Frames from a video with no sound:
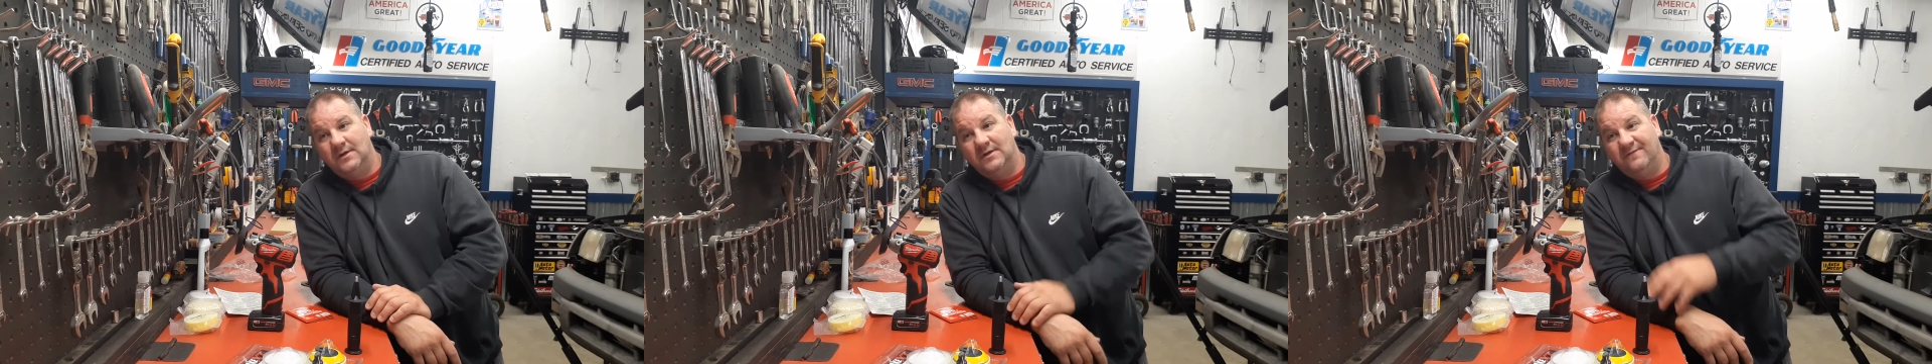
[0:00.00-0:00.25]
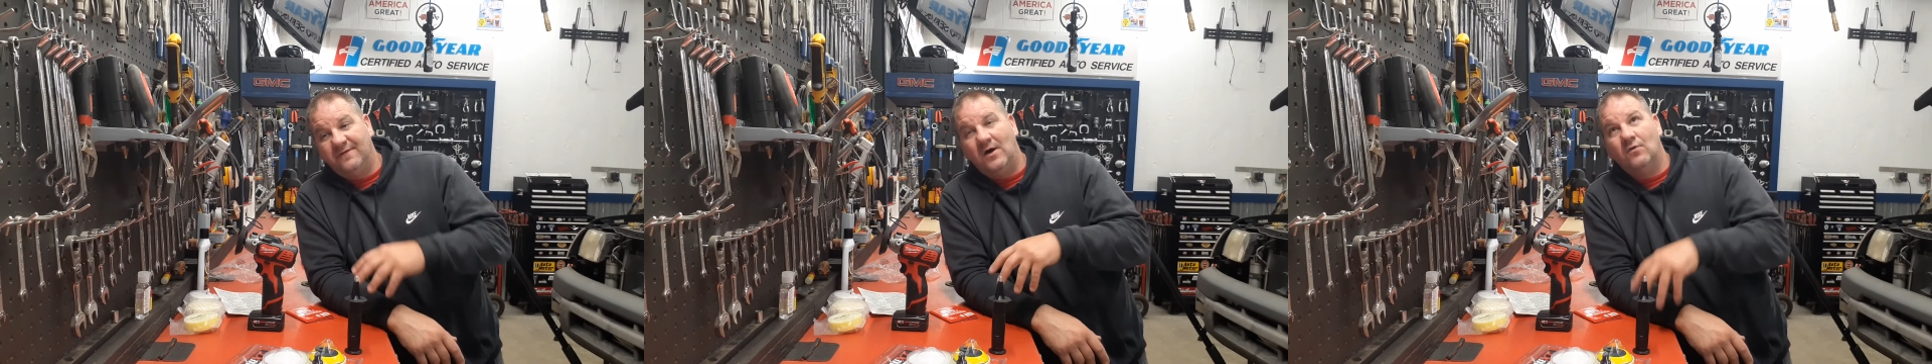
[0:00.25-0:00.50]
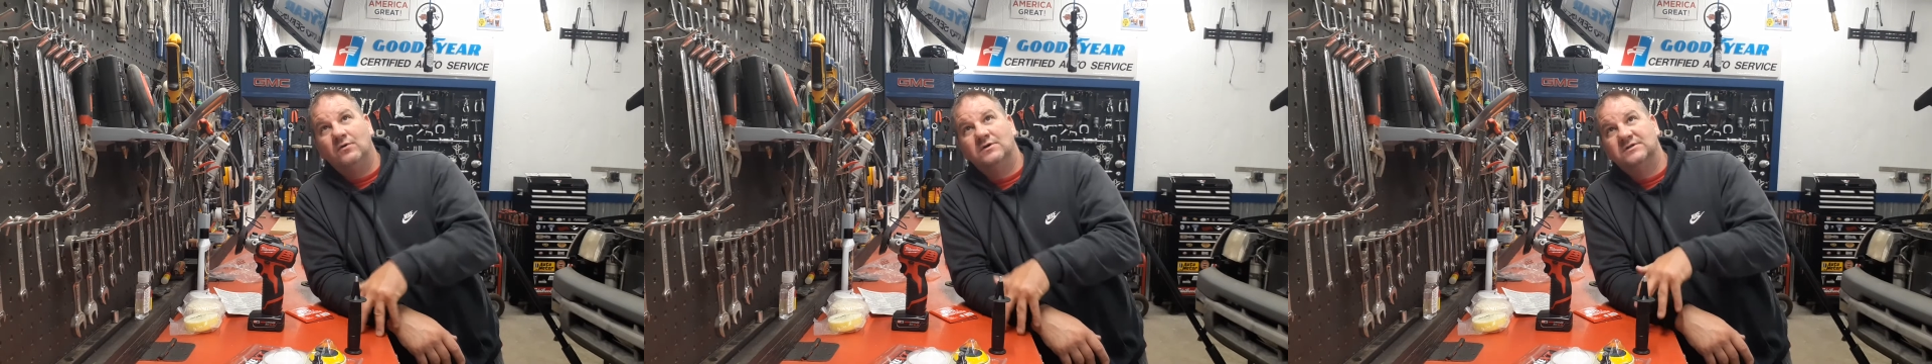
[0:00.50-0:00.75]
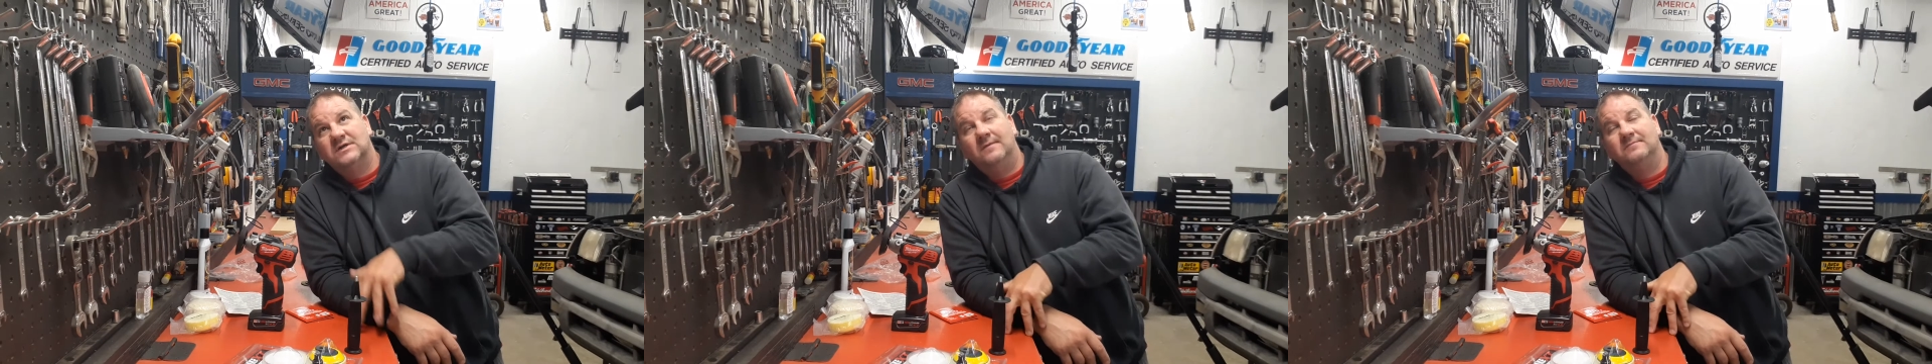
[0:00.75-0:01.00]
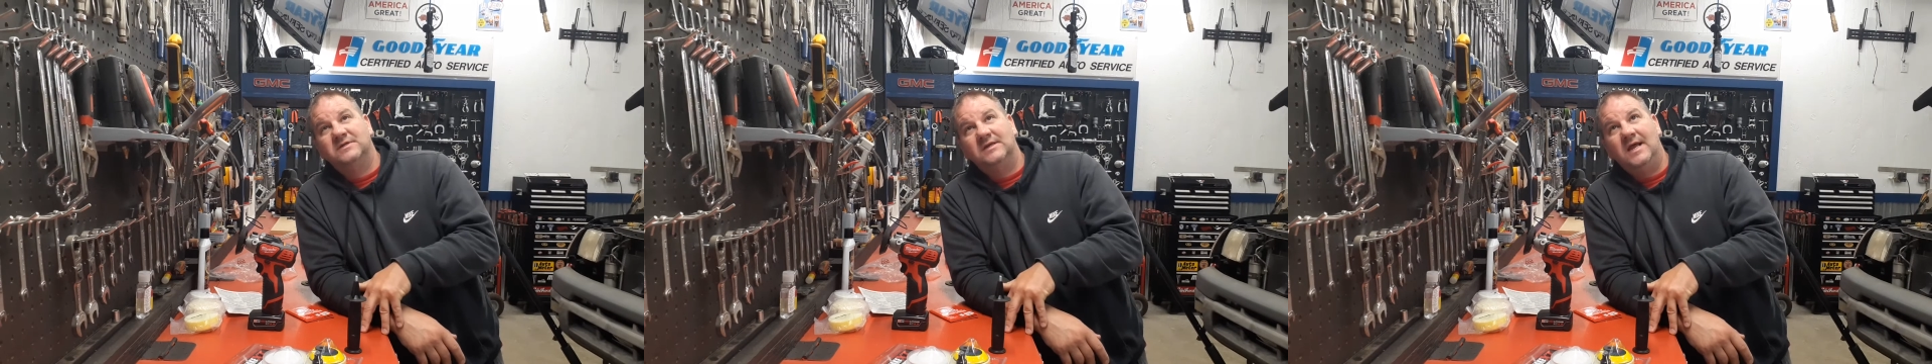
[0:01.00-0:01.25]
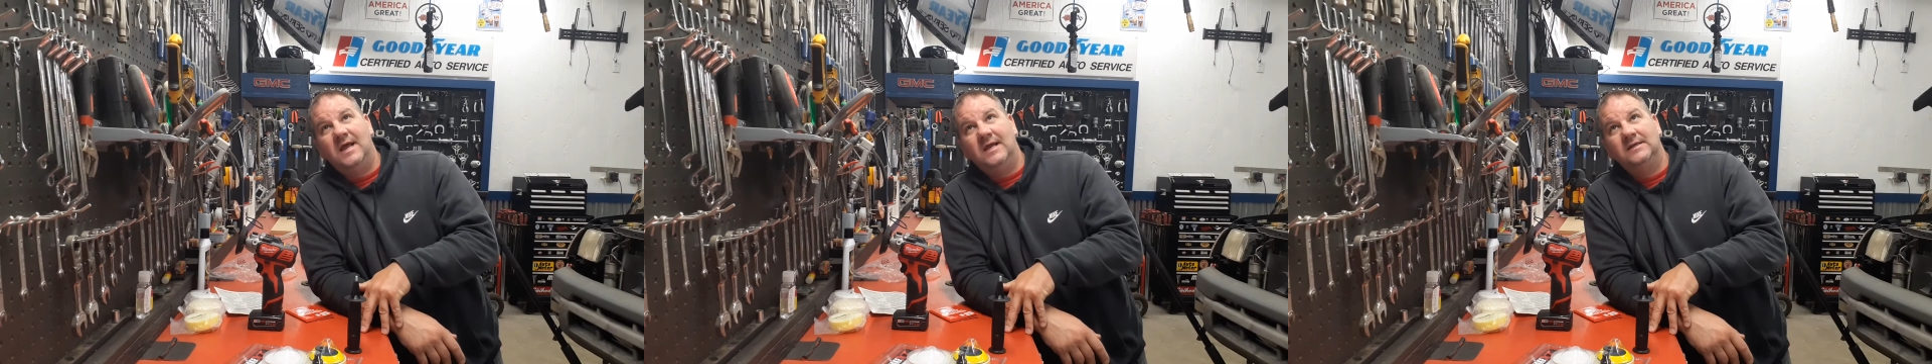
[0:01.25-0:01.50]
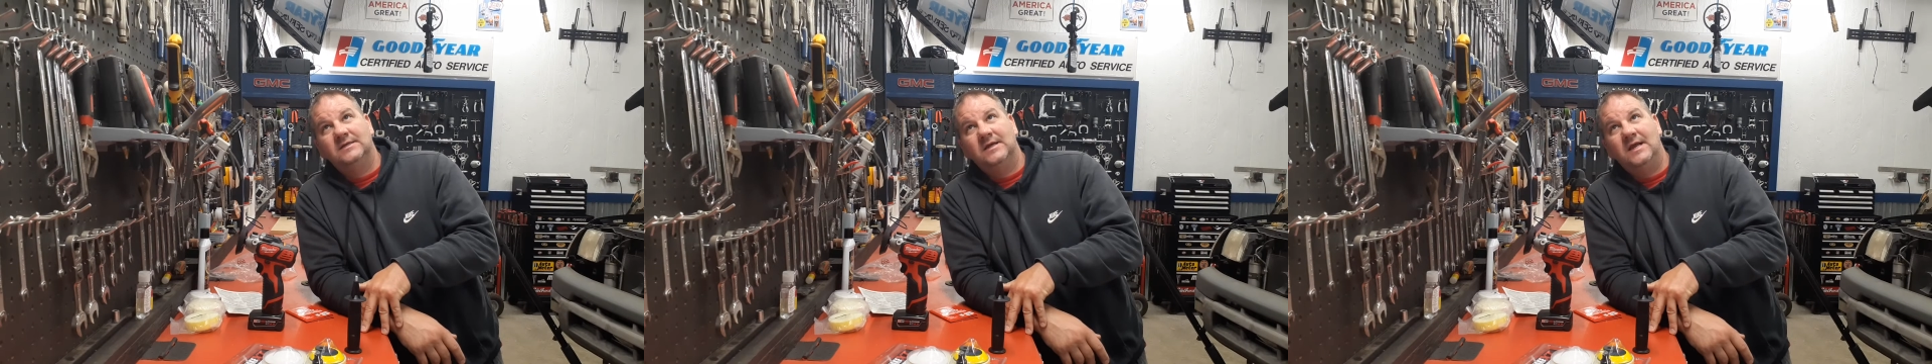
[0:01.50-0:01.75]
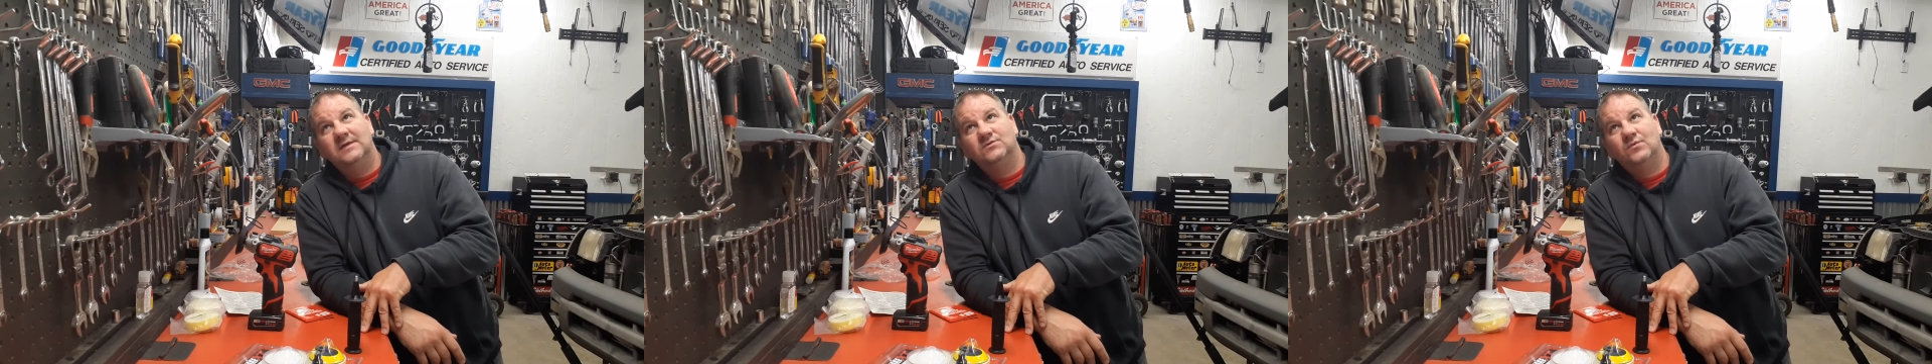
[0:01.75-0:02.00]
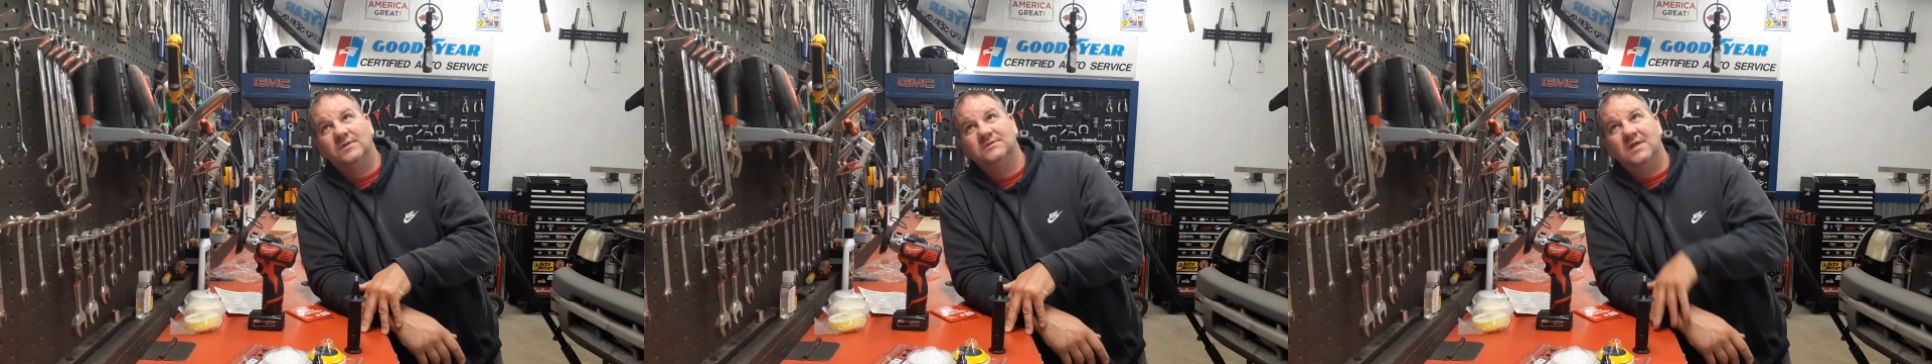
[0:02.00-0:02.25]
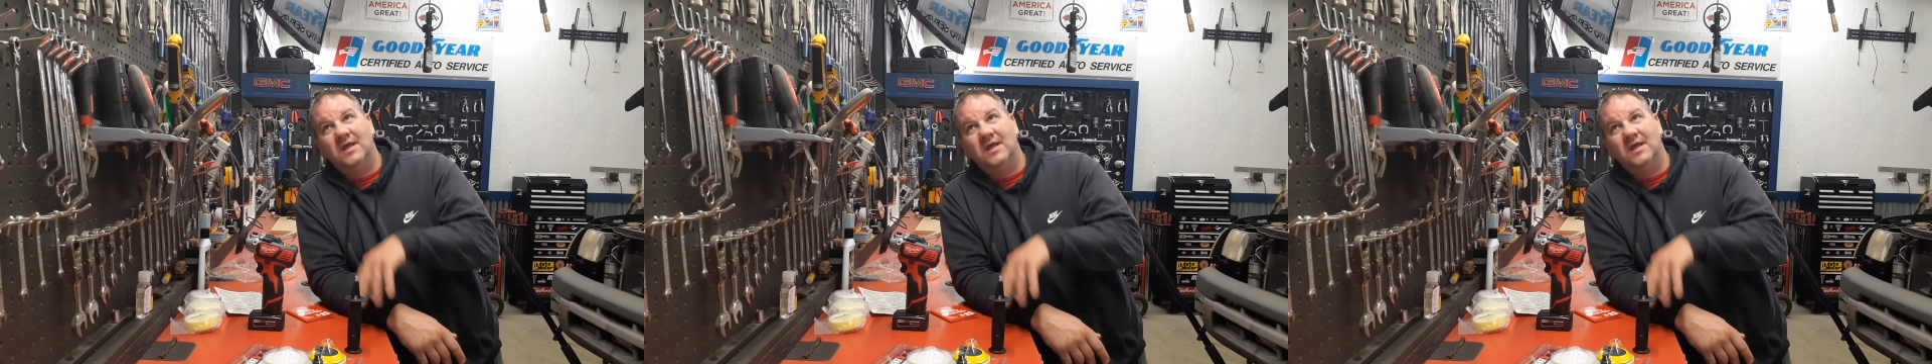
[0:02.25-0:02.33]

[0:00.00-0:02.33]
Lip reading: If I order something today, today's Wednesday,